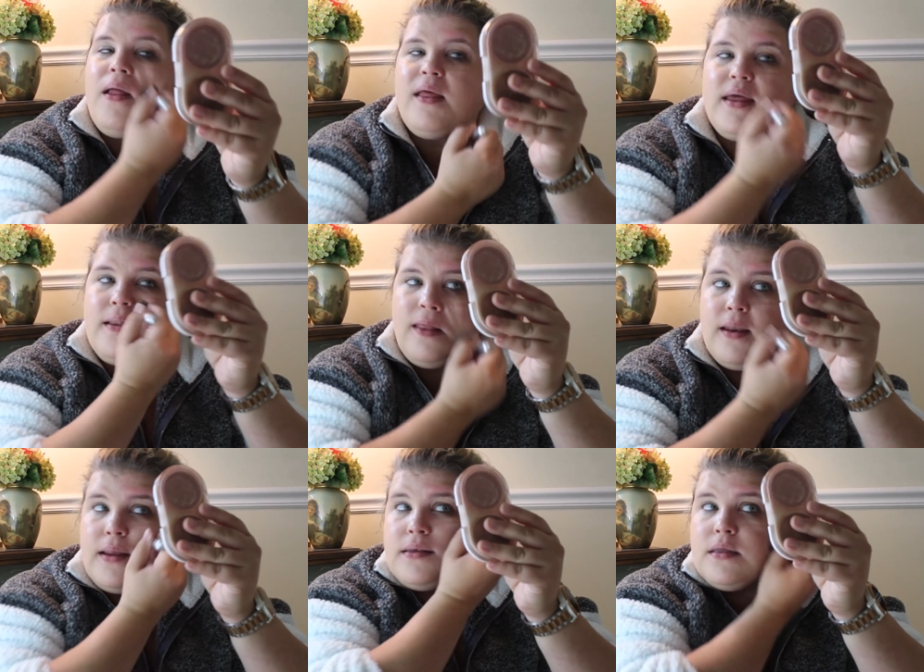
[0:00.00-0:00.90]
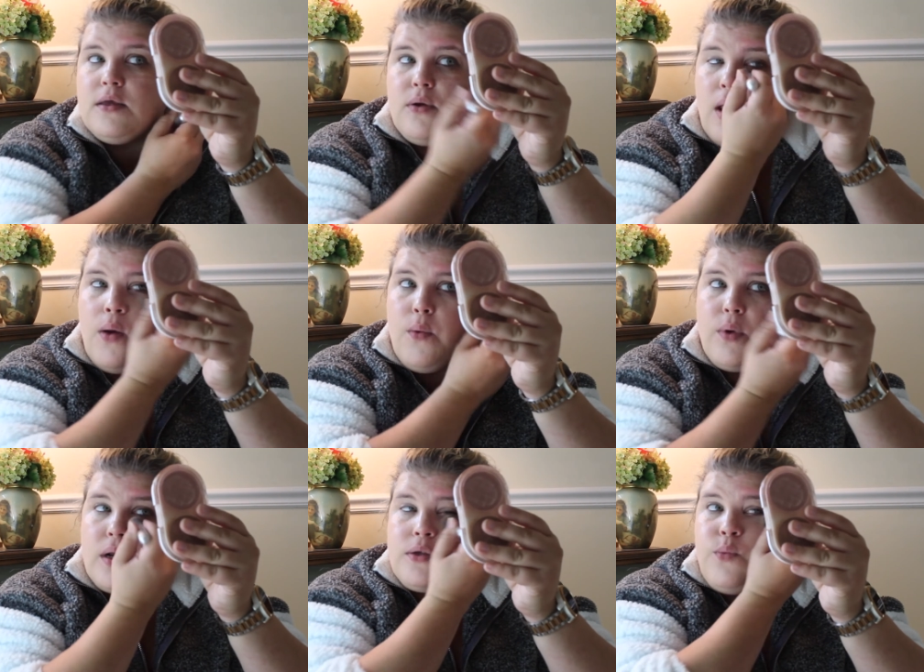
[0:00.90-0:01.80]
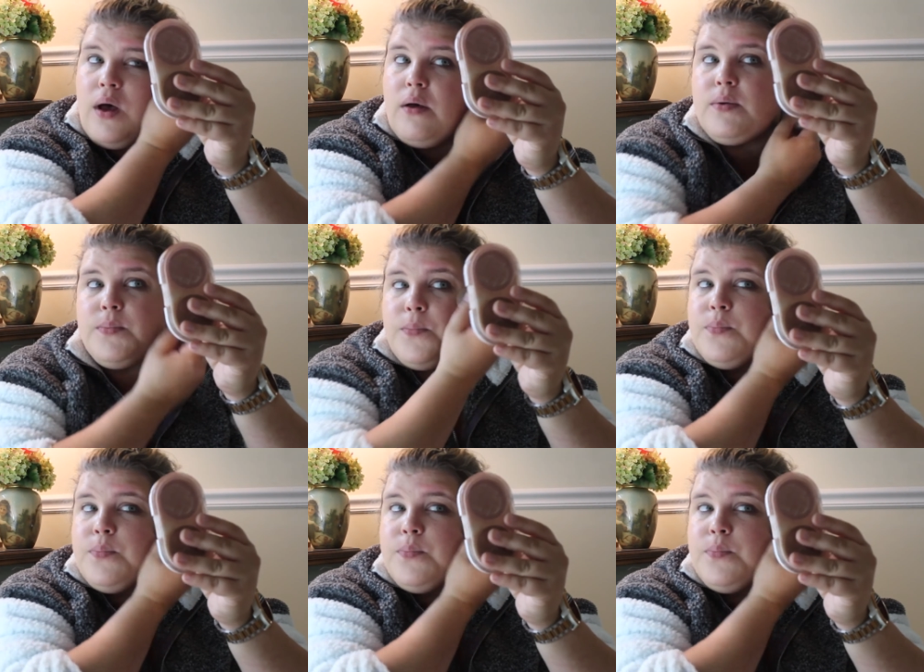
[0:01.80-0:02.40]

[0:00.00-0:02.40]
I like it a lot. It's cute and it works well.